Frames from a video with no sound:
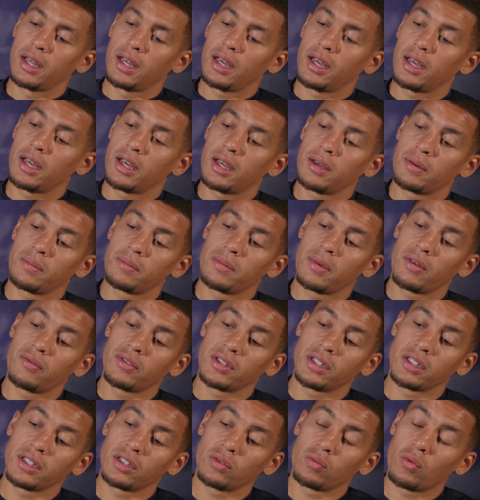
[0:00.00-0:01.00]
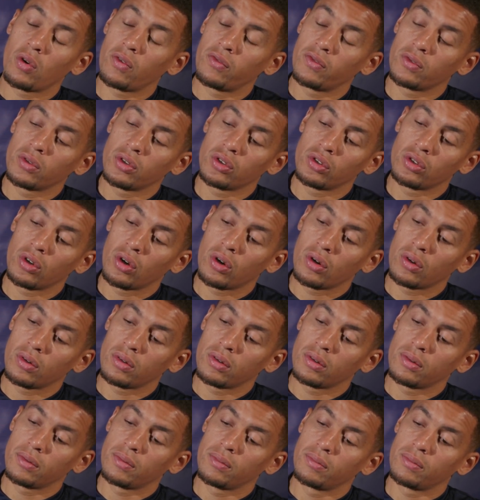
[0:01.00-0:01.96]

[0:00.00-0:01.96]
ever since they walked through the door.